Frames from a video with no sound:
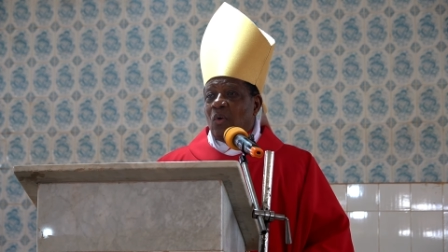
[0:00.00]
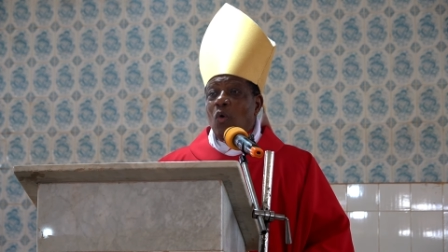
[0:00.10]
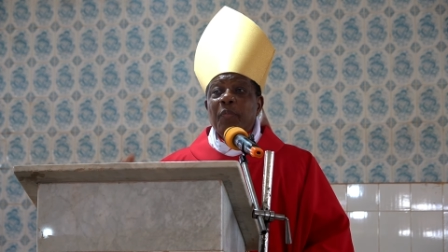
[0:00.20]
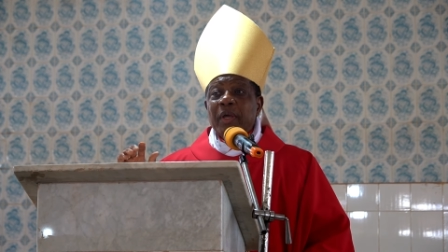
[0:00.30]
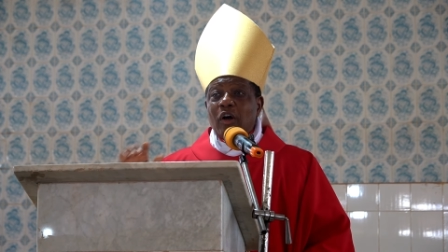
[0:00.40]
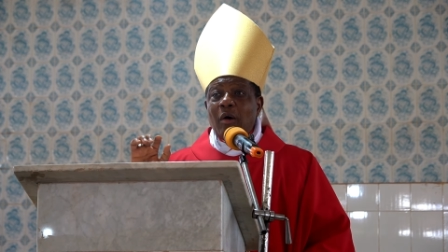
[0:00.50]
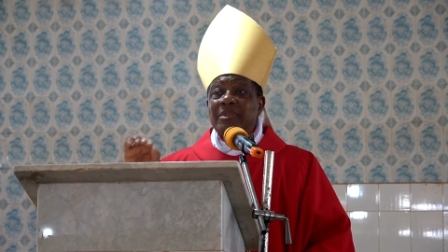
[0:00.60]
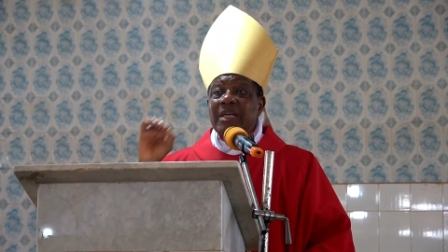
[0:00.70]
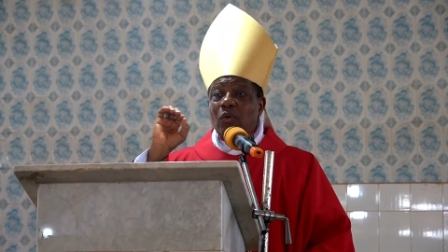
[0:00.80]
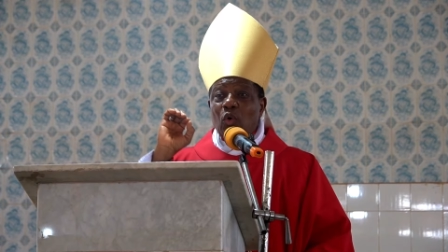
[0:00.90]
who
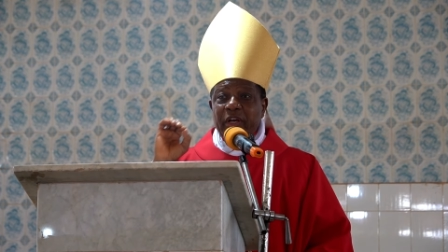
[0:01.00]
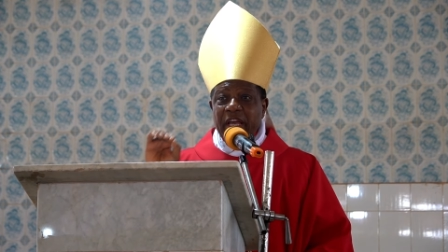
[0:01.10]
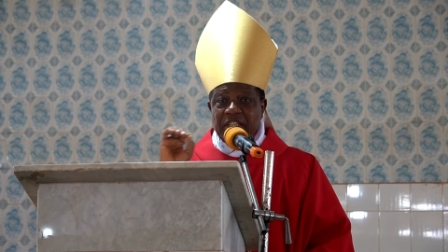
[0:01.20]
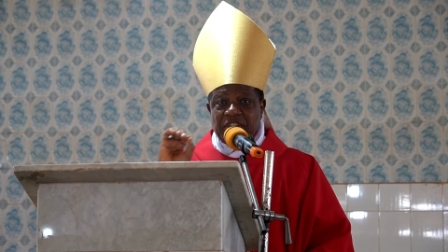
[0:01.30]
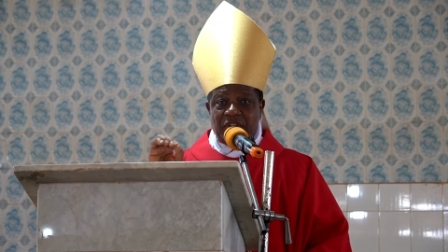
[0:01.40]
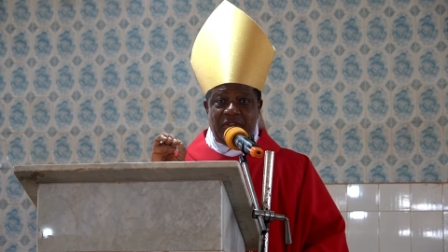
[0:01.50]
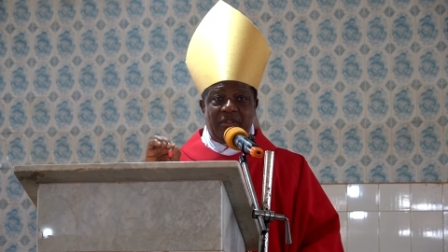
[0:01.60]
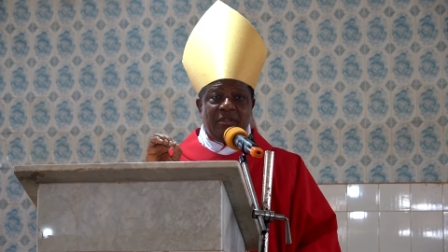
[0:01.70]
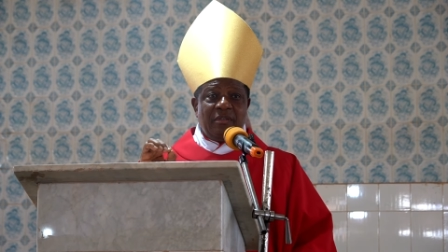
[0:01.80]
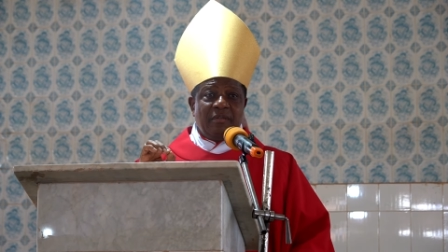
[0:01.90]
becomes an occasion,
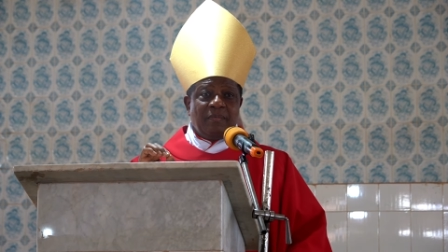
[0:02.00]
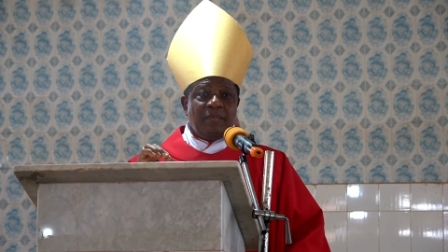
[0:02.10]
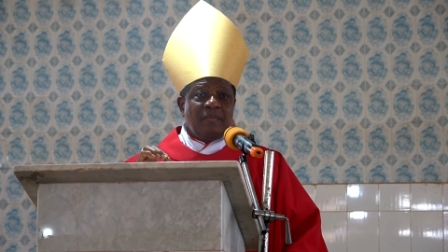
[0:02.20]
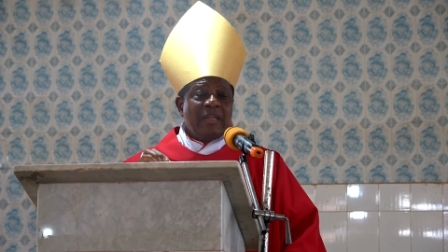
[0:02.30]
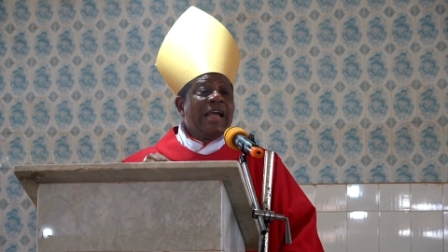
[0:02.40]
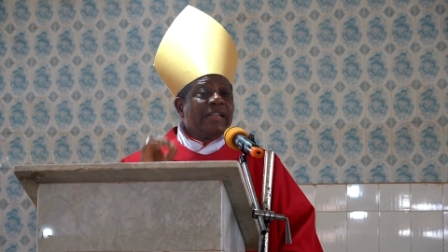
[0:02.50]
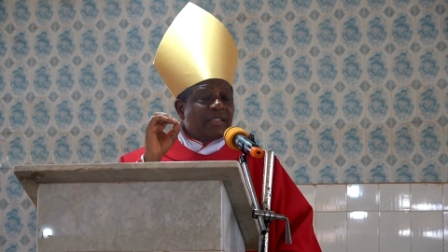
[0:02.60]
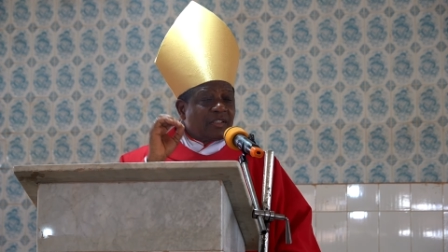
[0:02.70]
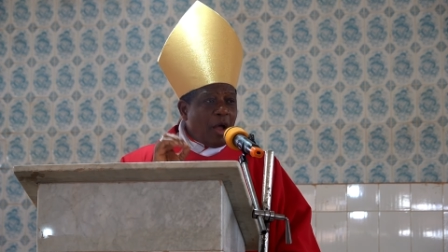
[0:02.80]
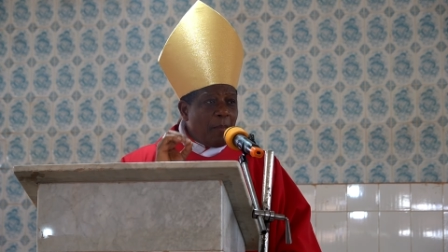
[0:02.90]
a
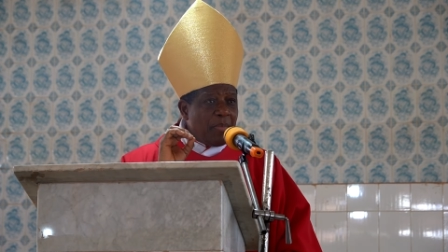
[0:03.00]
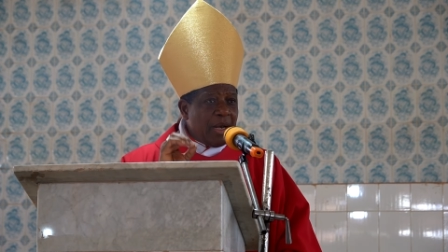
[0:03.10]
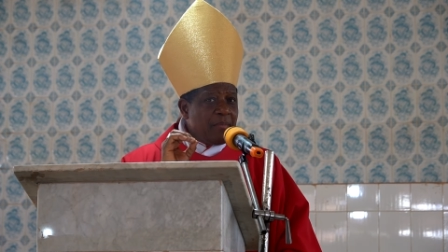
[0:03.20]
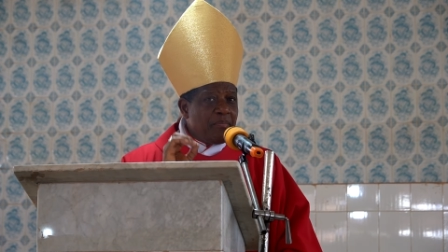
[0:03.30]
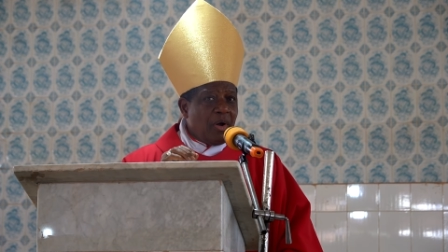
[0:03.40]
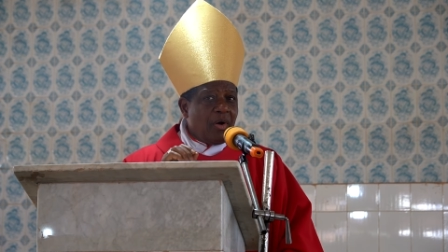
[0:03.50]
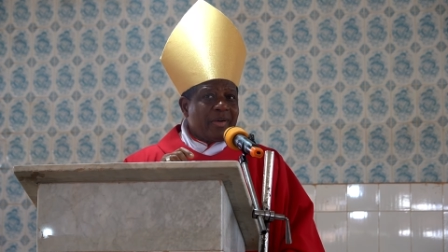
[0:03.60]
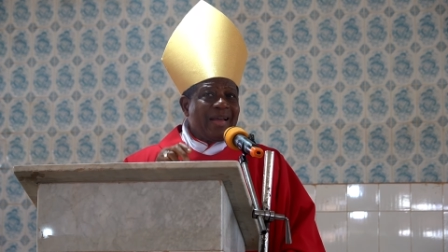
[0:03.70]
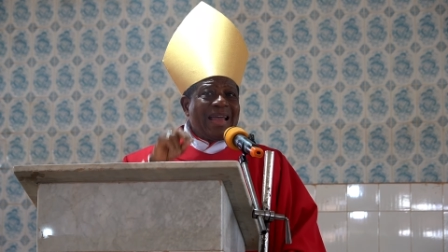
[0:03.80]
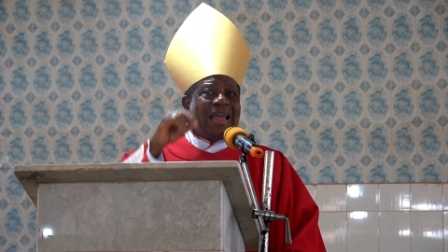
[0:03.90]
stumbling
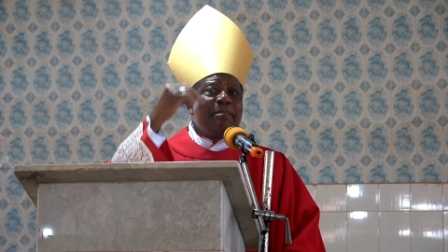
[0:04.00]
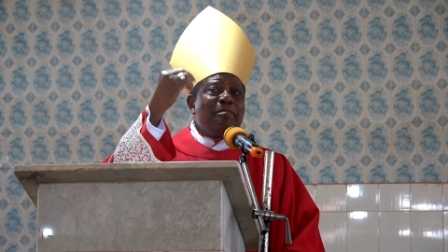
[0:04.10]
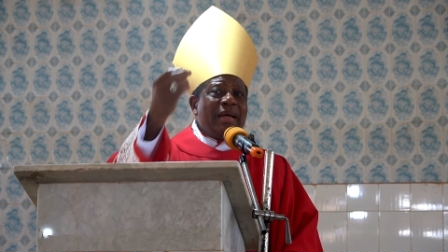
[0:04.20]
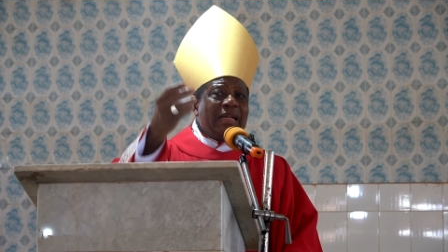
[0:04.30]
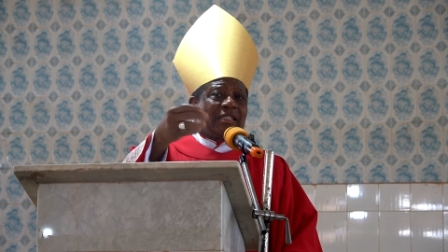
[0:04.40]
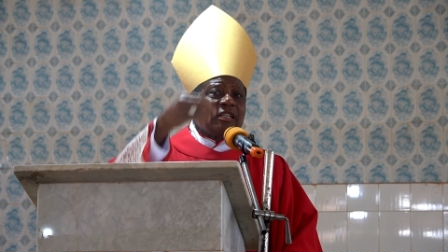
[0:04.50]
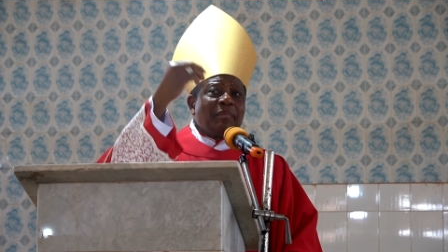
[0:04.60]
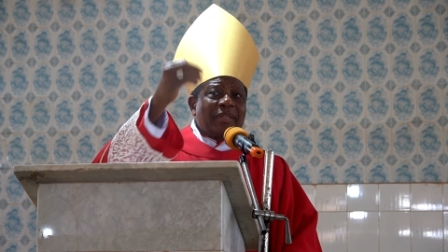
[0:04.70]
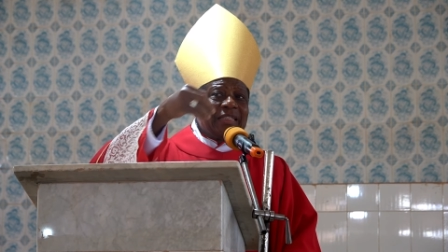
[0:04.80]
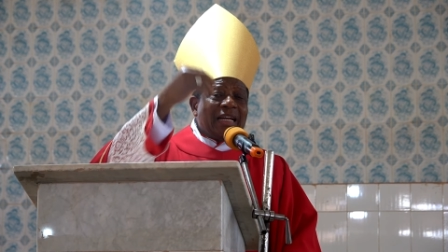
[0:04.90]
block, a bait,
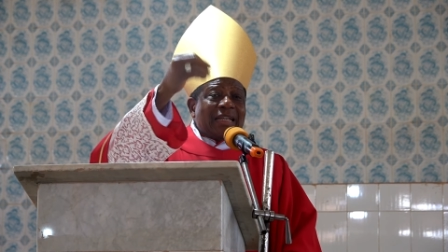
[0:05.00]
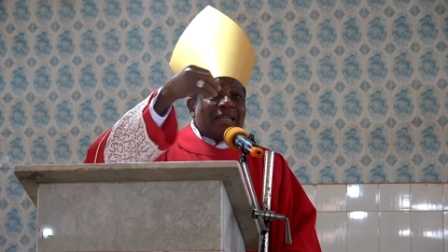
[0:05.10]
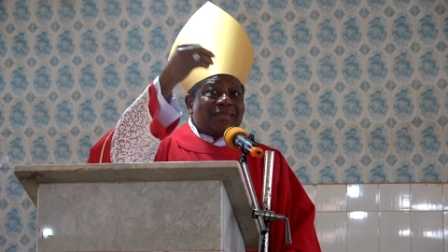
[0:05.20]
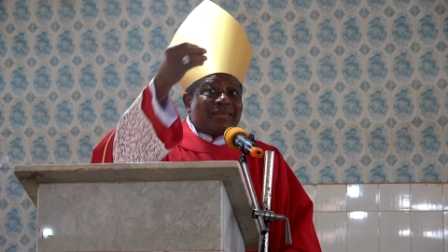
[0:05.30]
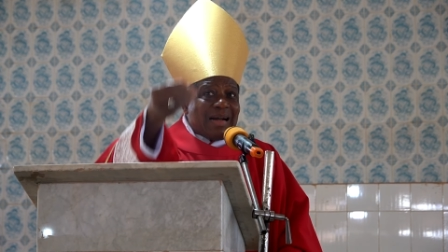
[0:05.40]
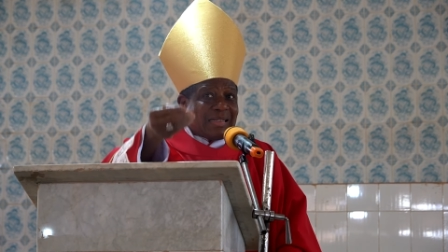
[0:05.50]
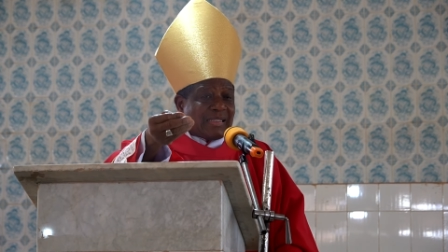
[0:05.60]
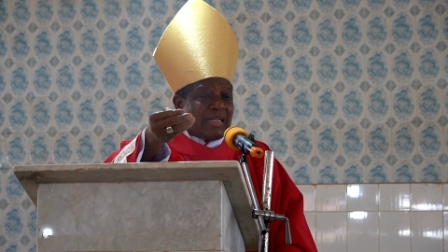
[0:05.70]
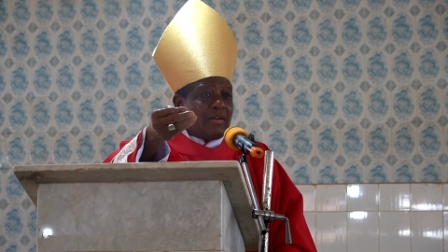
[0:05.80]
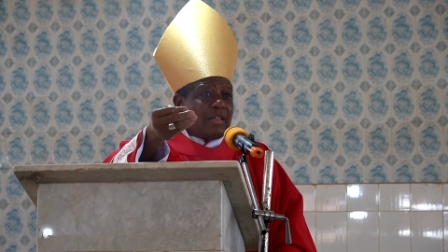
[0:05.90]
something that
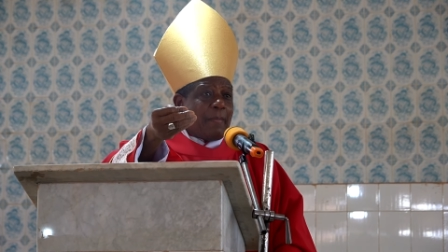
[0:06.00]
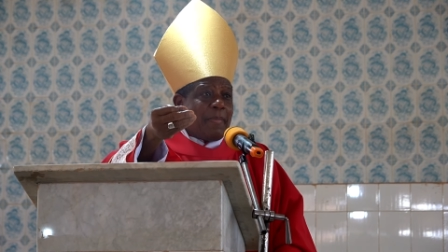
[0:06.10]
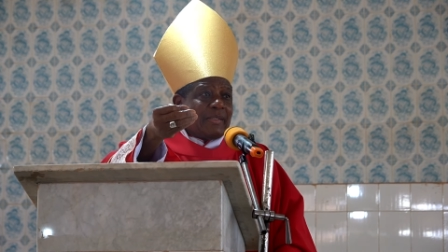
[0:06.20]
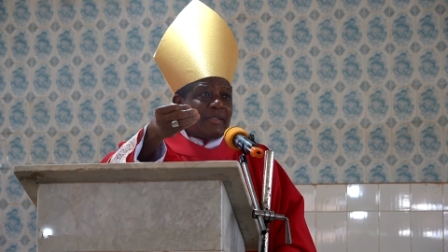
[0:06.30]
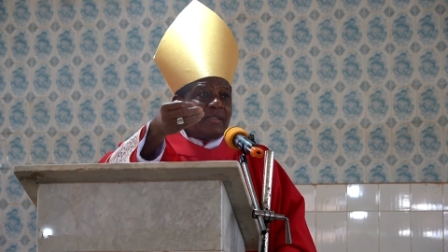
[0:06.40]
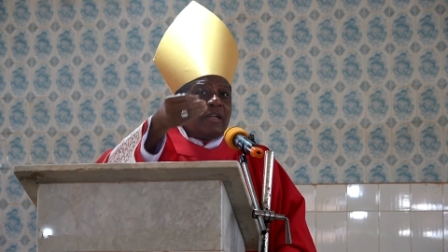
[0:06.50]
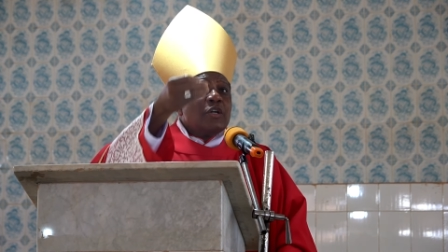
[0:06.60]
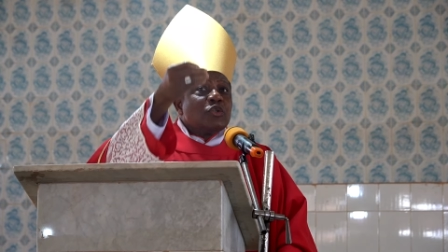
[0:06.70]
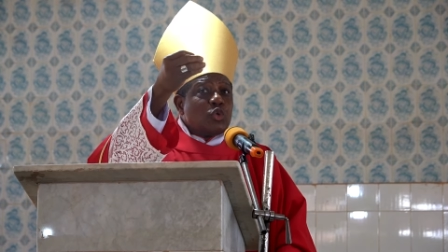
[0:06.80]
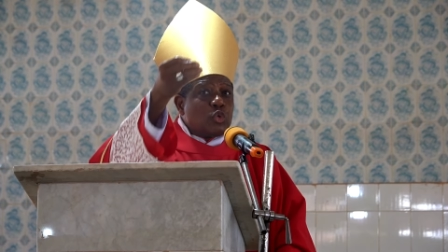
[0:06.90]
attracts another person
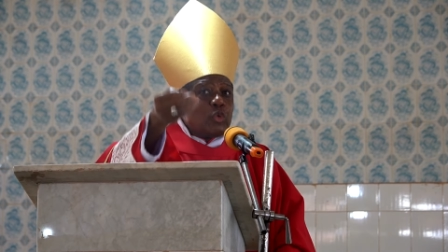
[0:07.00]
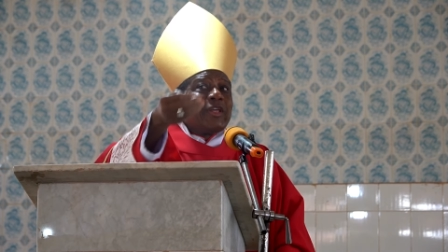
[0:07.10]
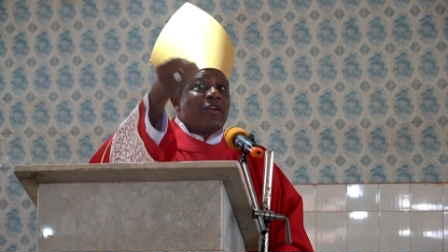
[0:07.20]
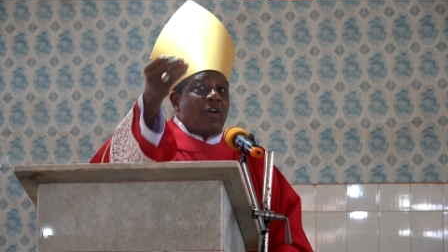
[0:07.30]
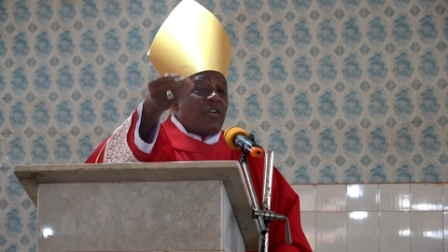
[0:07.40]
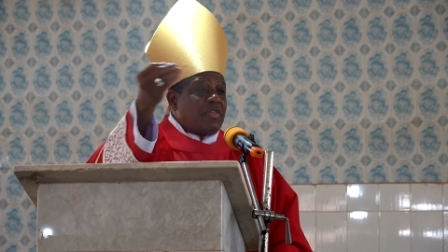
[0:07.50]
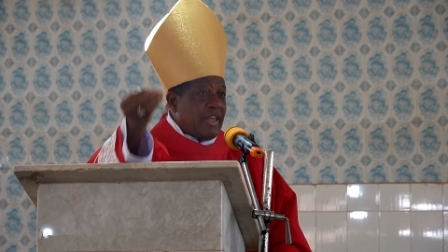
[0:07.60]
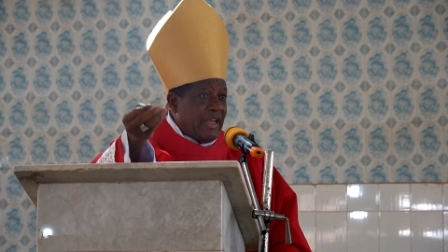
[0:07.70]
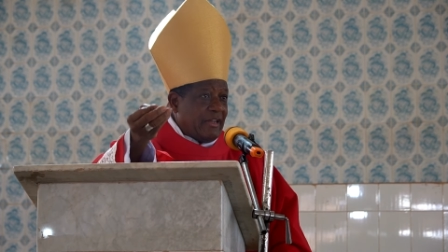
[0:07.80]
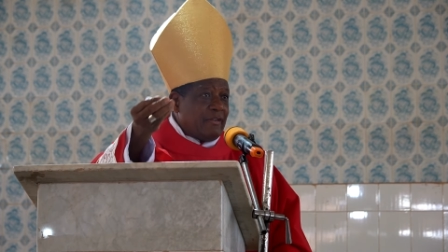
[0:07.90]
to do the wrong
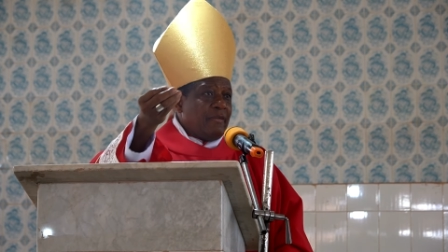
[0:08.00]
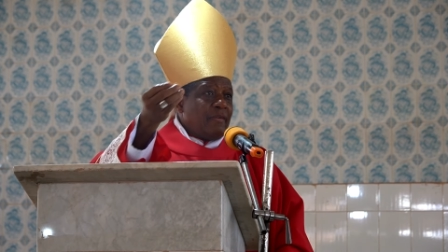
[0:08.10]
thing.